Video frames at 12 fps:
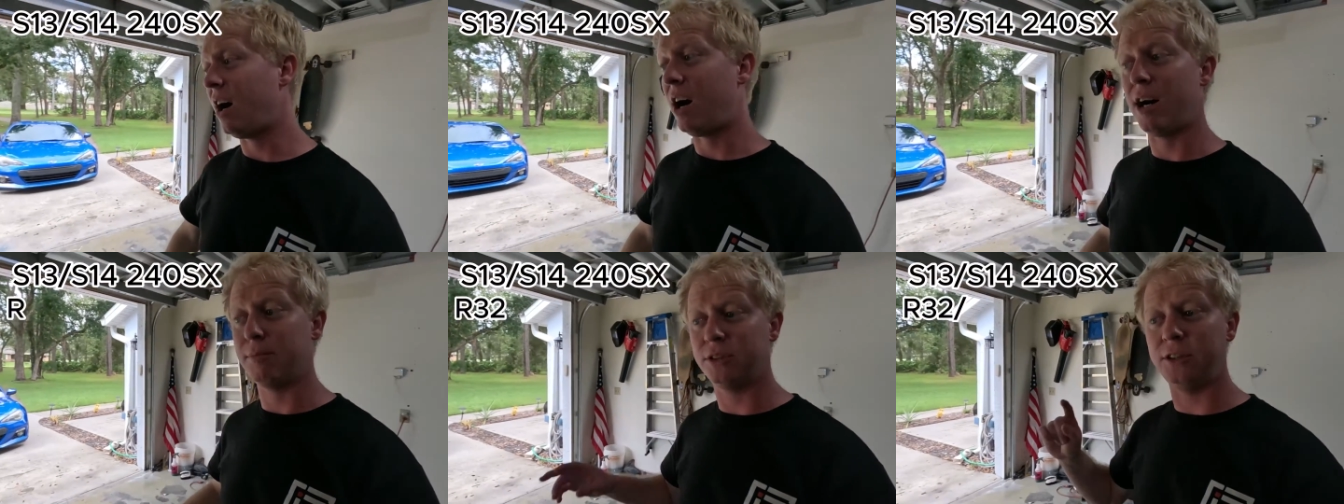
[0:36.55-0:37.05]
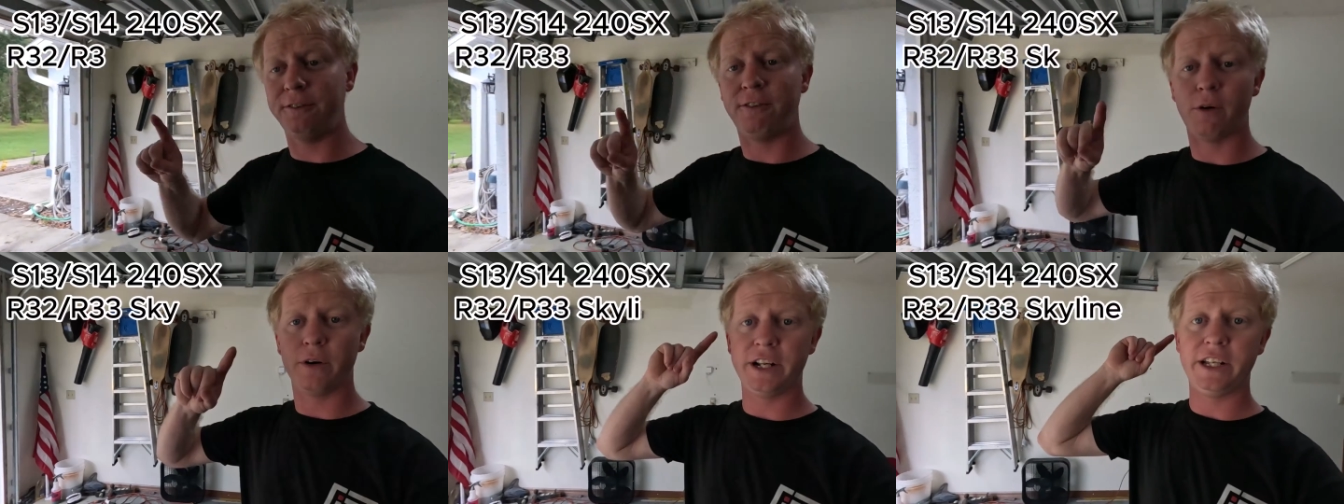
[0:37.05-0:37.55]
Um, two
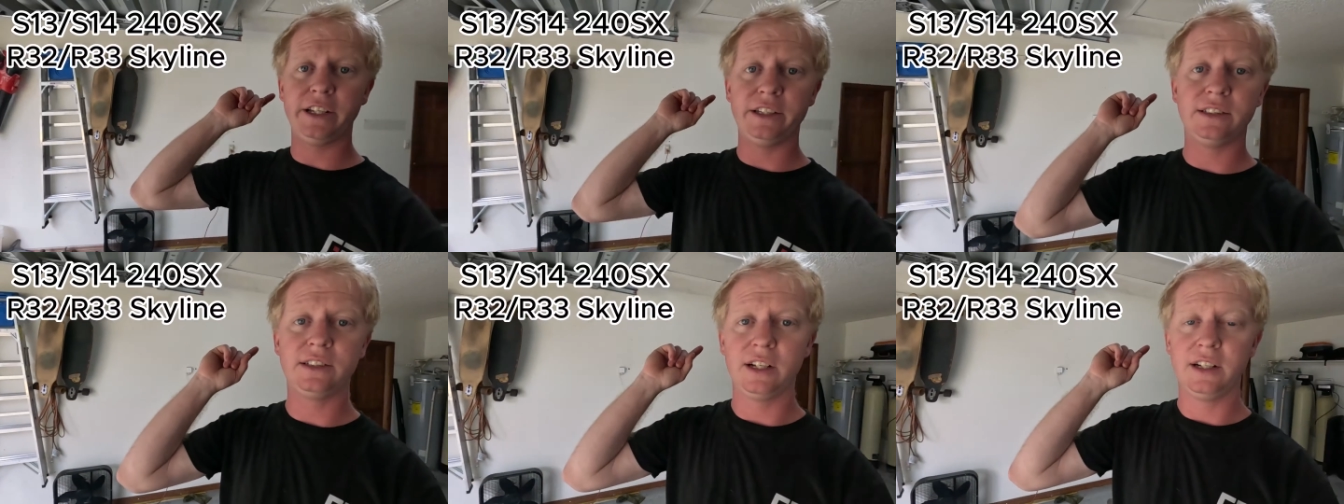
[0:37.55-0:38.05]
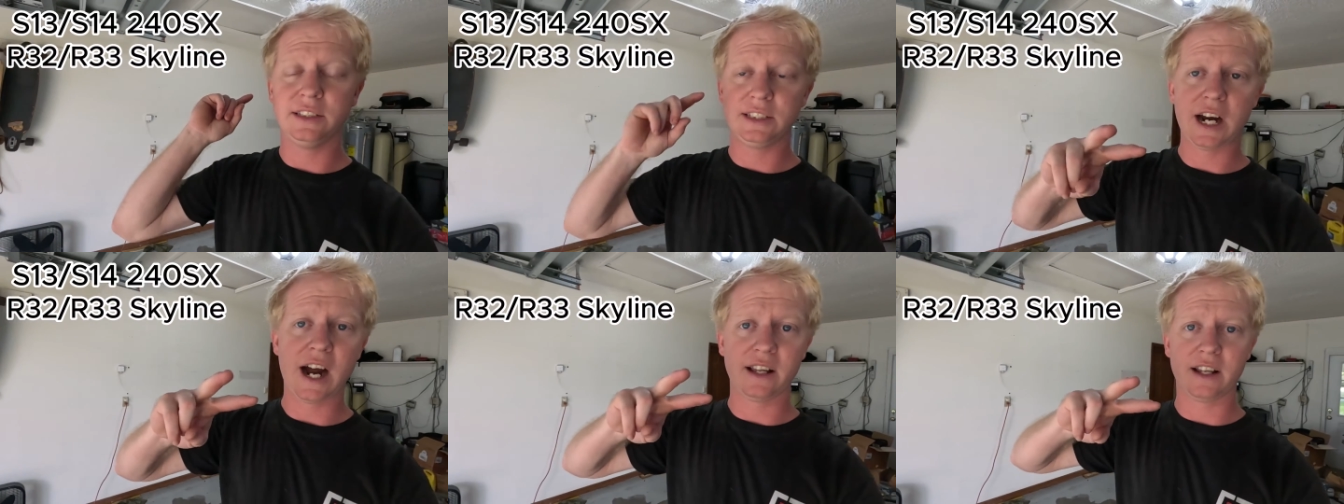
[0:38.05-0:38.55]
forties,
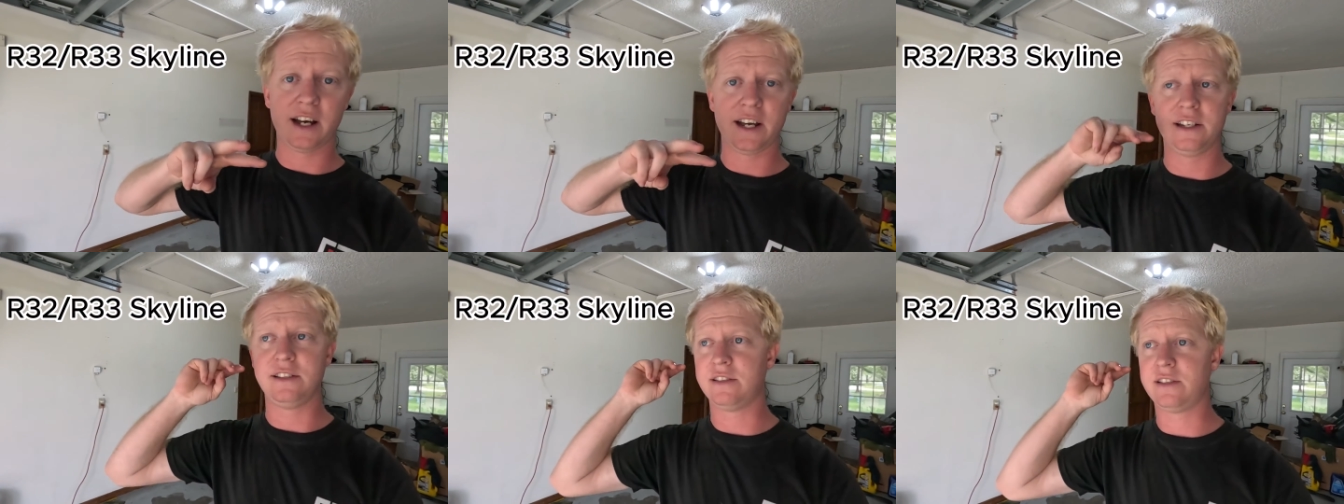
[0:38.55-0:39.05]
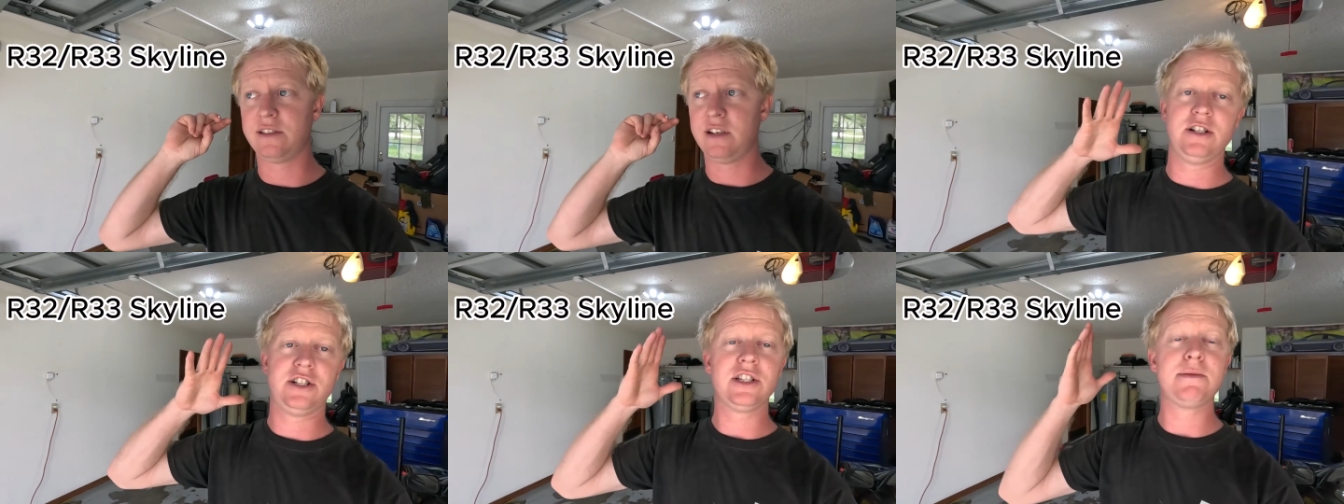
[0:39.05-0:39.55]
Skylines,
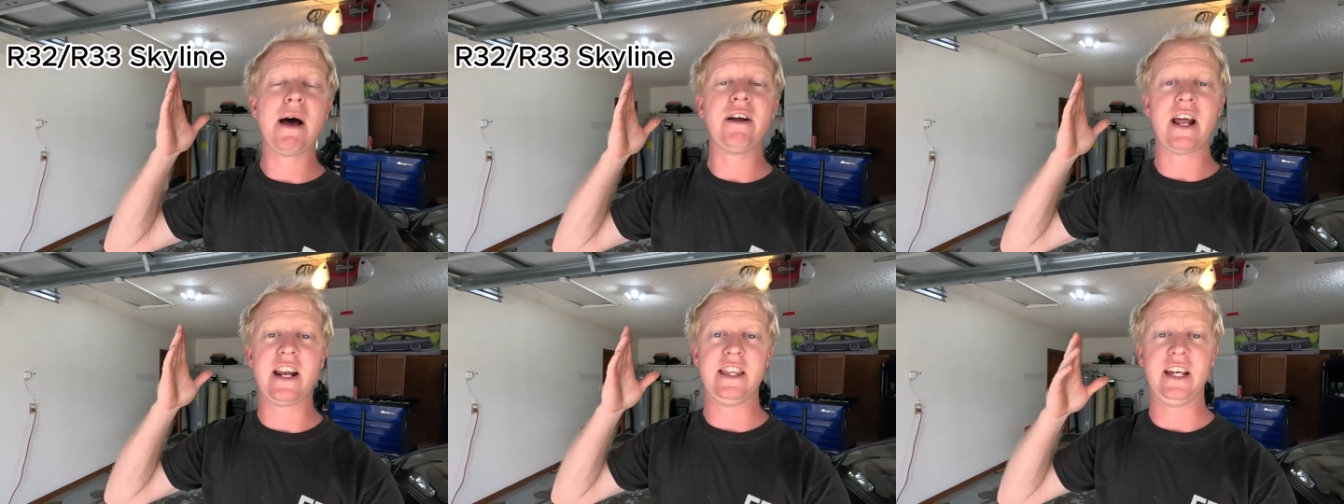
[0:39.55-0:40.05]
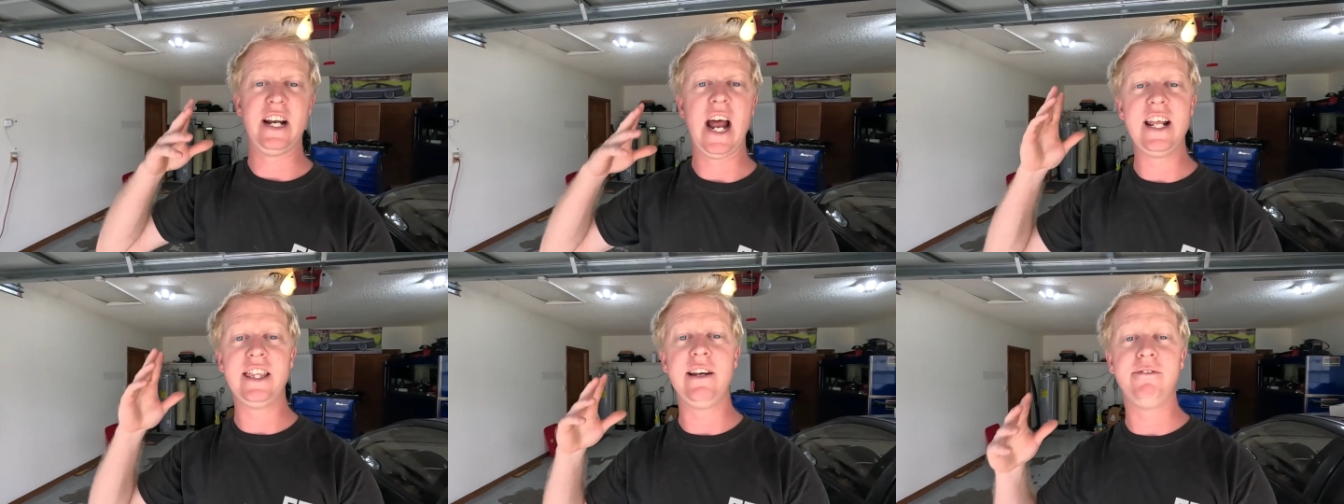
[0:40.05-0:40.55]
just about anything.
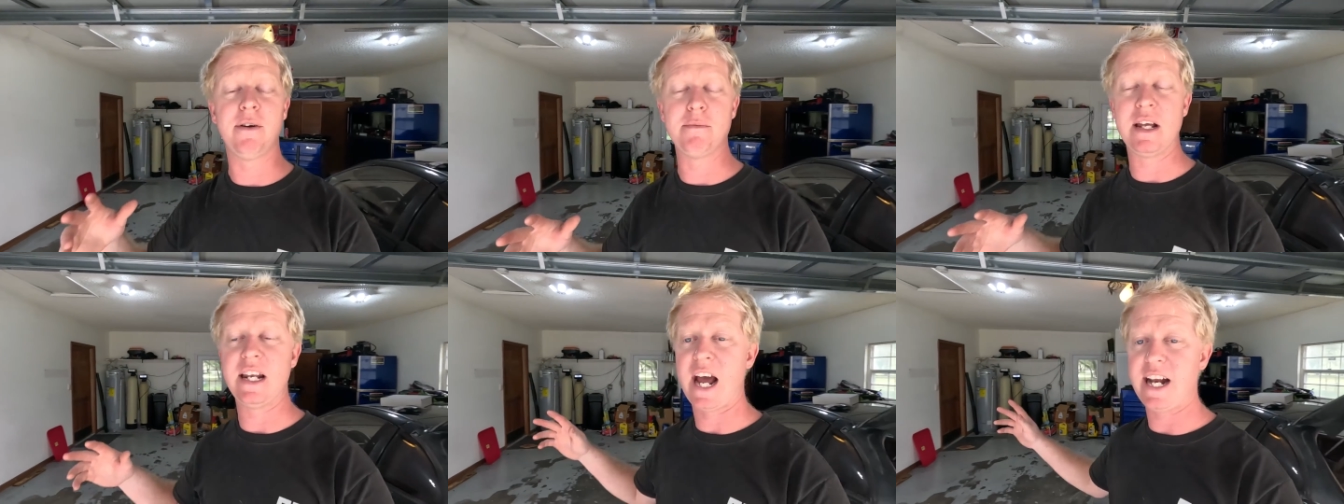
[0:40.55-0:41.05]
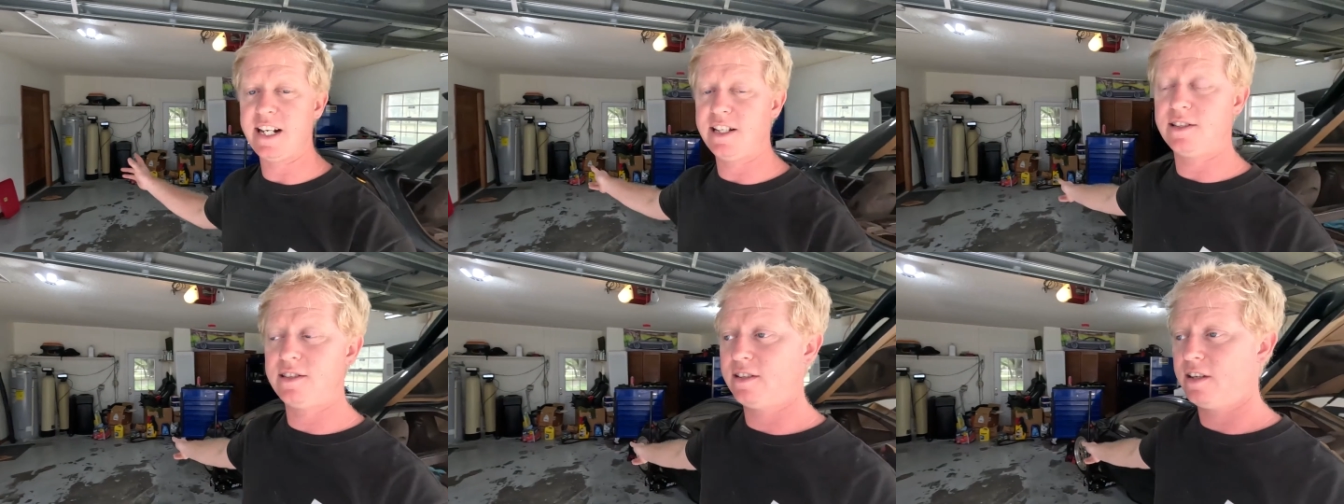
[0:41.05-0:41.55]
Anything from the
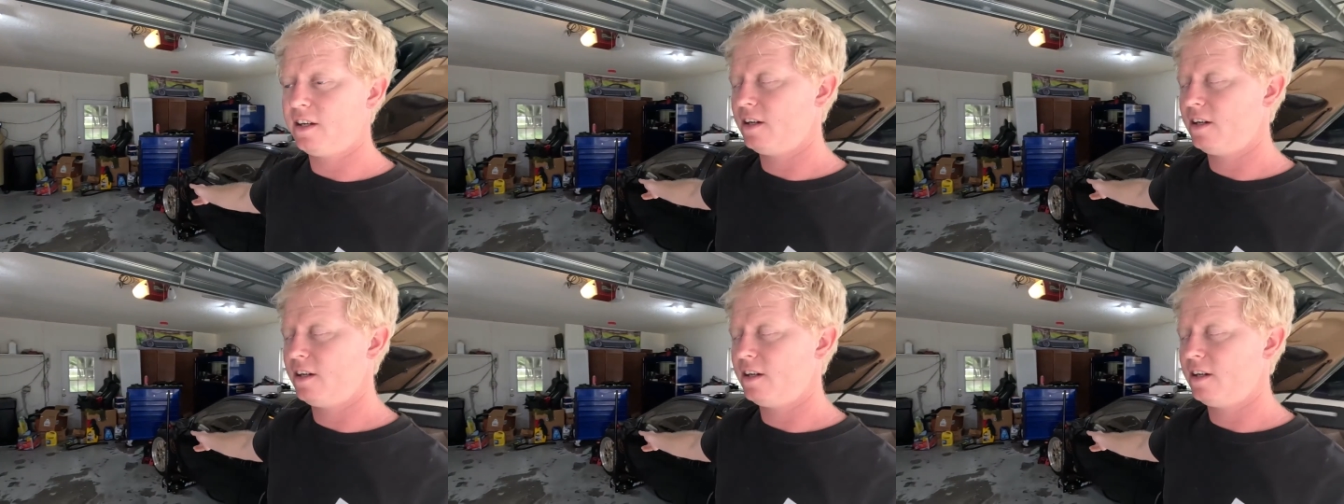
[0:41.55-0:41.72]
nineties